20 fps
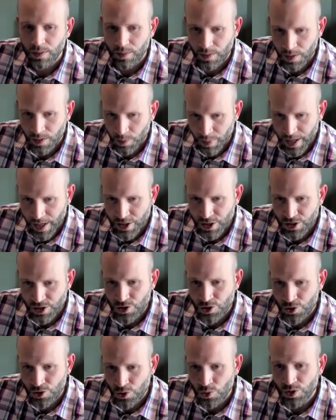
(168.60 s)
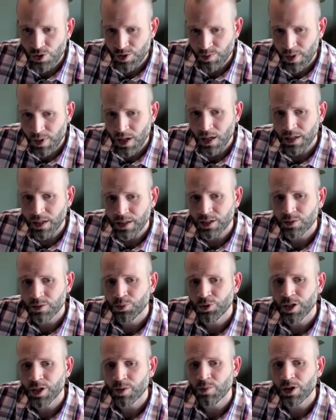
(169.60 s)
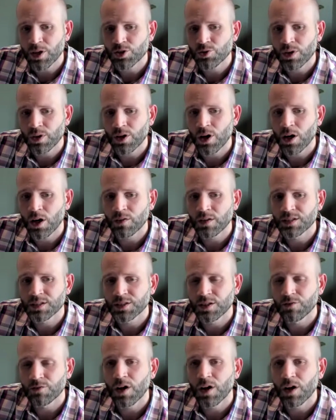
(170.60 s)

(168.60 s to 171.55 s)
the patients do respond pretty much regardless of